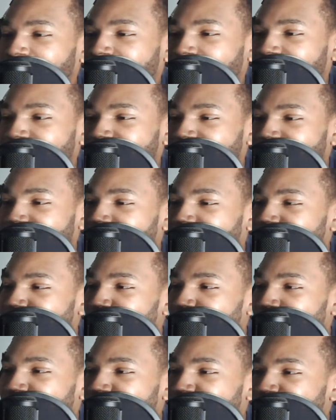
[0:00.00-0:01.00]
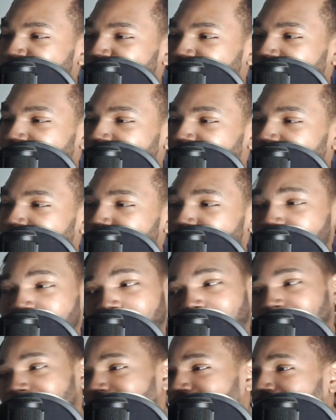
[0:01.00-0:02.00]
I think that's a major vibe.
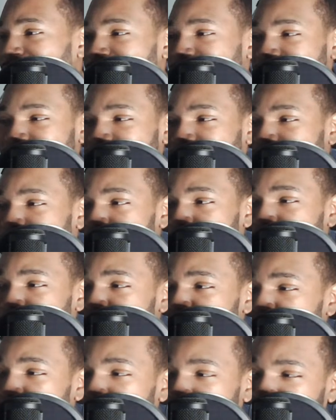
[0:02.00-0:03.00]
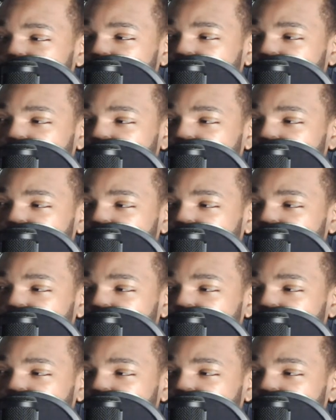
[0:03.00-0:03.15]
And like I said, I'm pretty sure most